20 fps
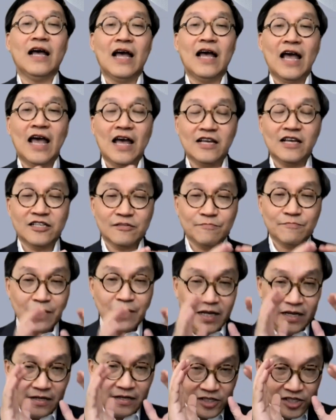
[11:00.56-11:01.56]
has
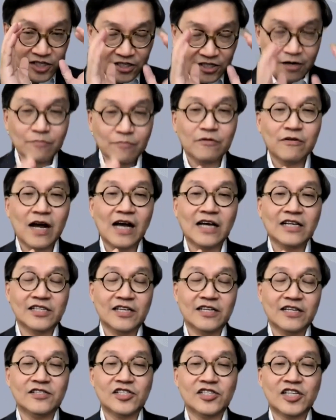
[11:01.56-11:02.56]
been
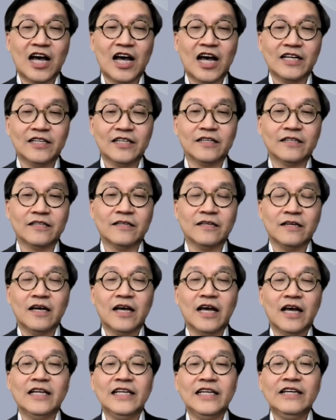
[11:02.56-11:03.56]
summarized inside it.
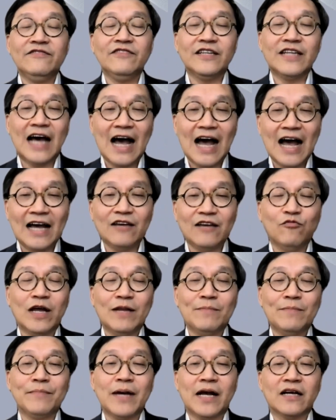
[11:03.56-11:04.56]
And even I
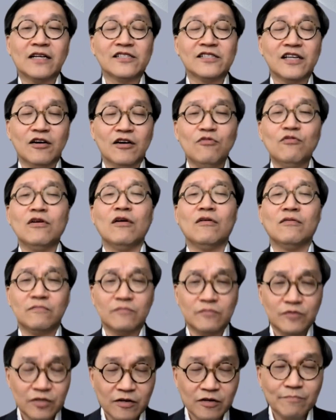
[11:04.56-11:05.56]
went back and said, oh,
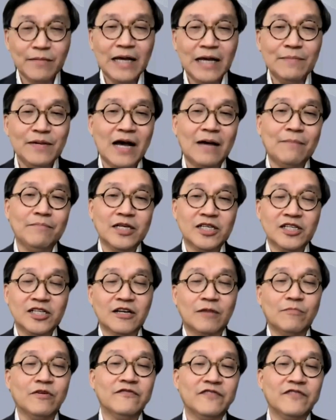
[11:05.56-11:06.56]
maybe I missed
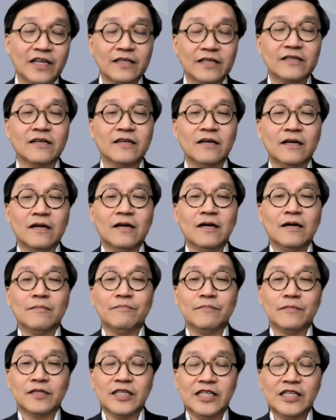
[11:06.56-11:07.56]
some of it.
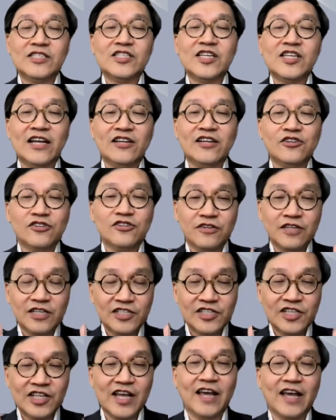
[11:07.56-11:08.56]
The intention
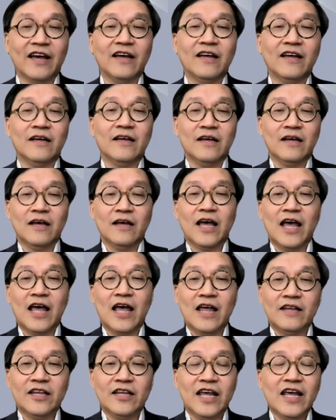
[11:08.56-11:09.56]
is there,
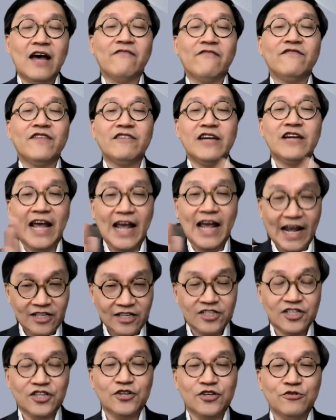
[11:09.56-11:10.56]
and they are very
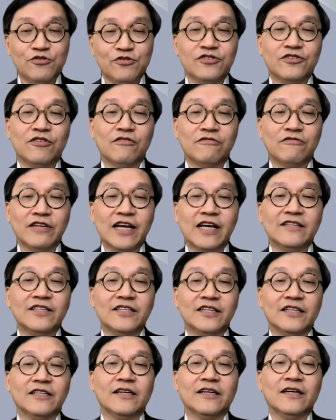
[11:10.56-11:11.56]
execution
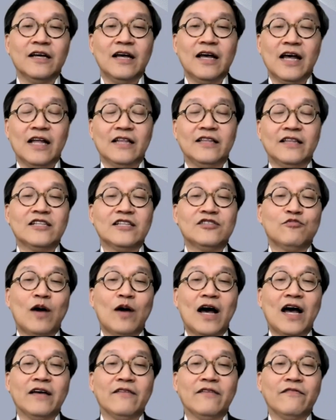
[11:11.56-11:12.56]
oriented. And that's
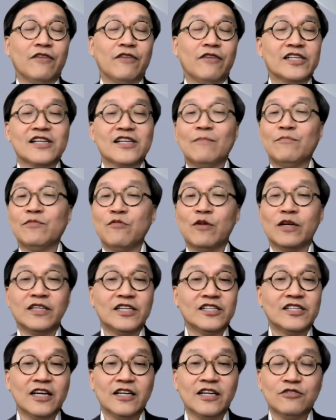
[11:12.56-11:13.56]
why, for example, when
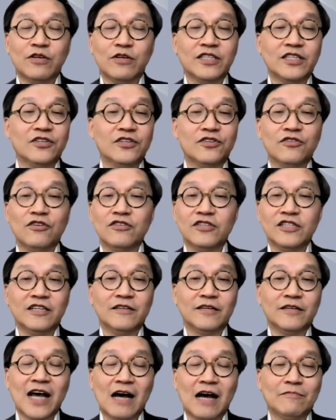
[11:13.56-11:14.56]
they say
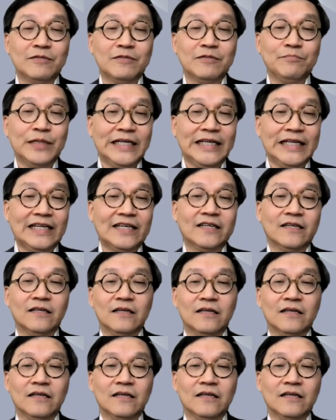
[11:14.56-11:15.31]
2030 carbon peak,